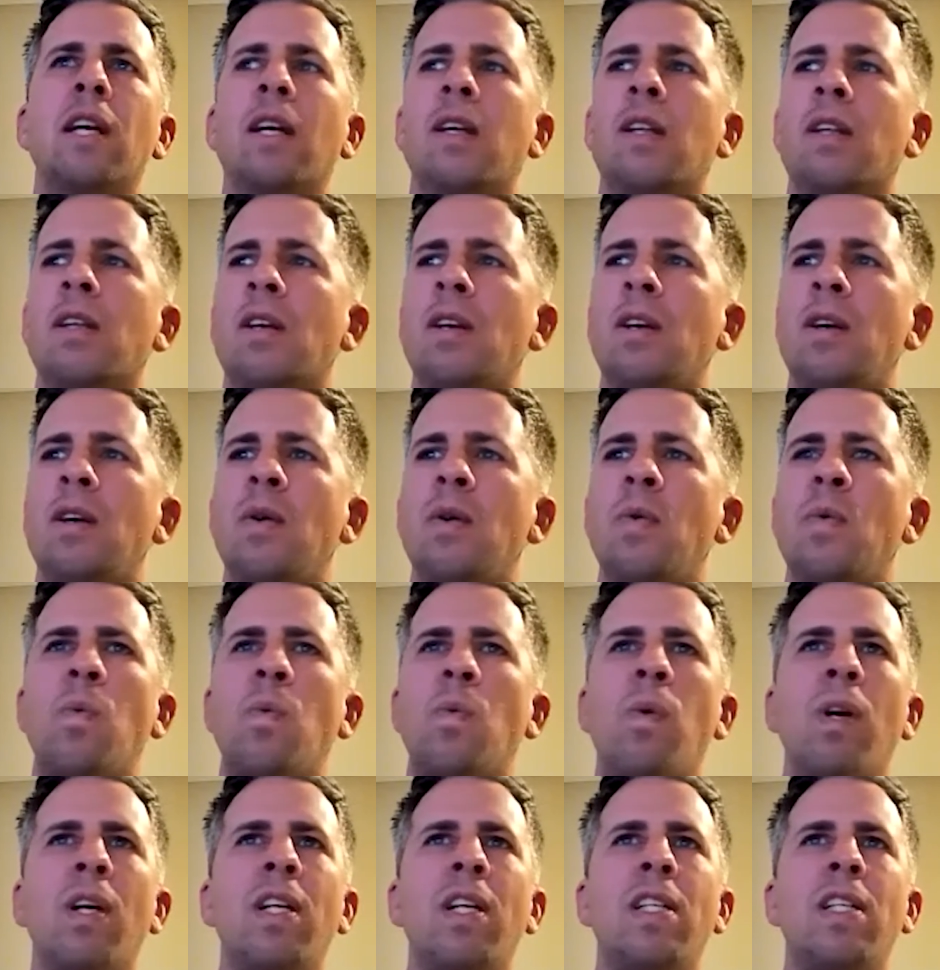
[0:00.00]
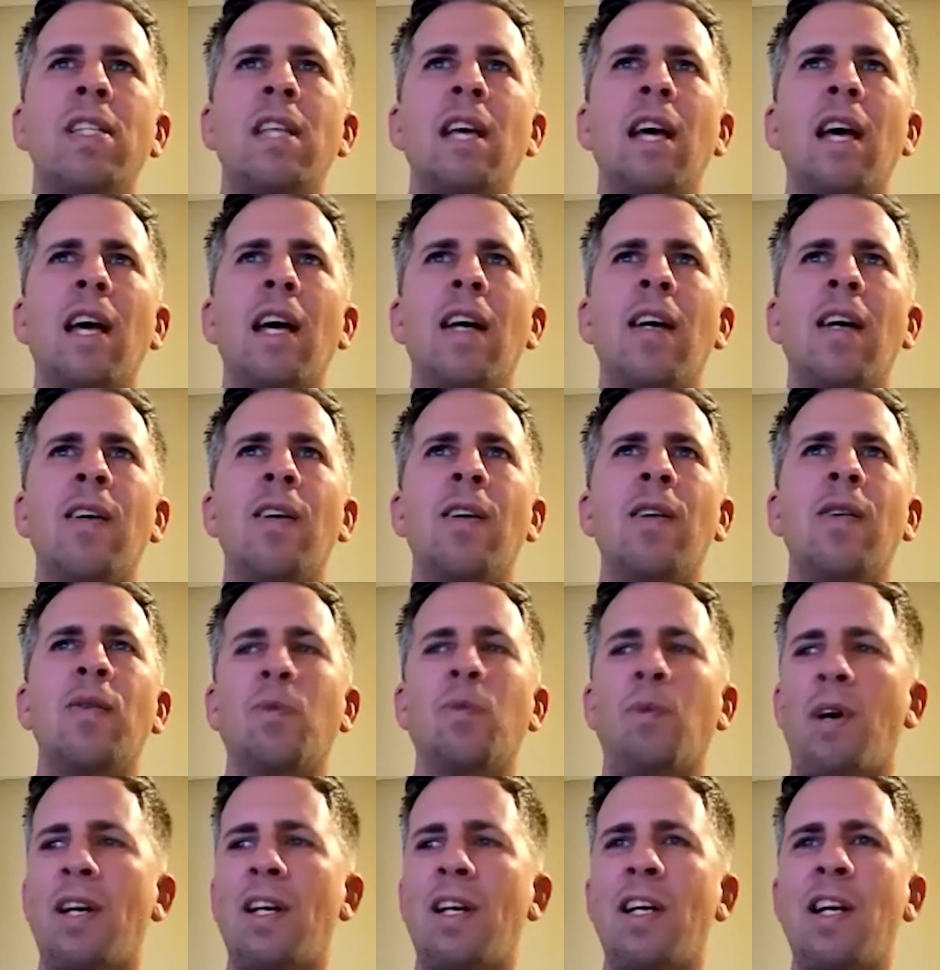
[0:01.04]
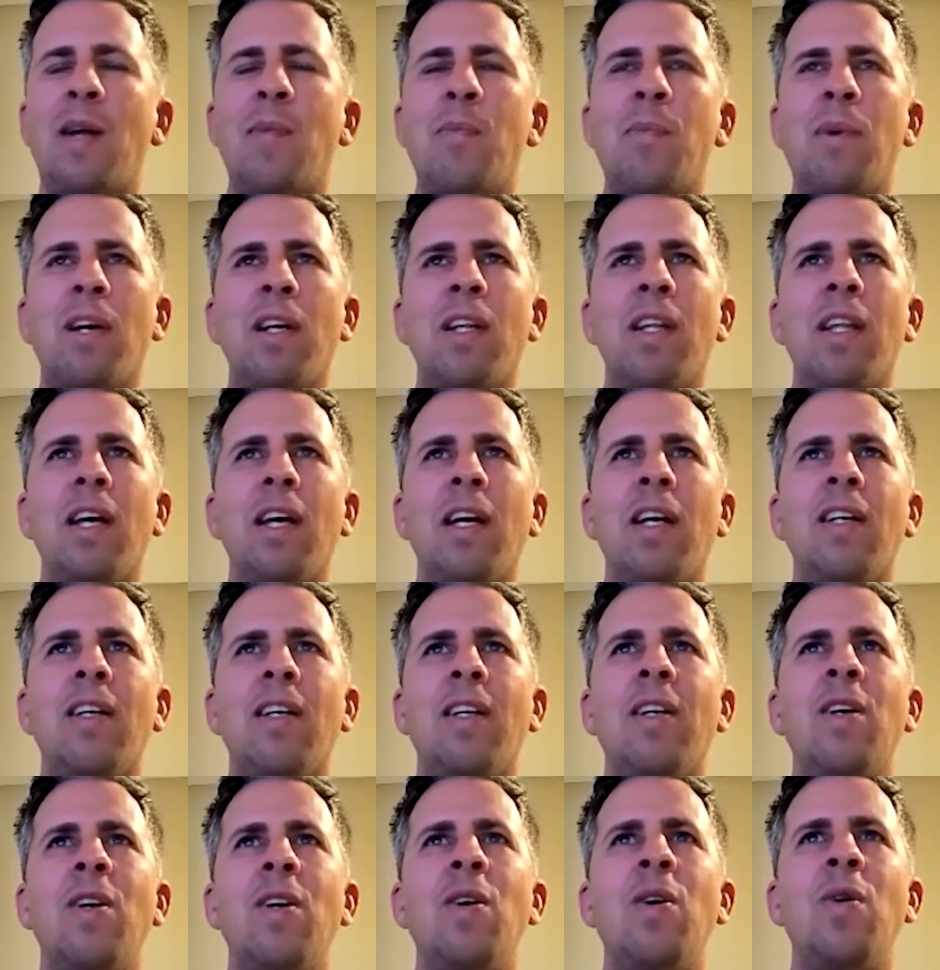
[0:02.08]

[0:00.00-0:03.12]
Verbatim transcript: Like, what is that? Why did I buy that?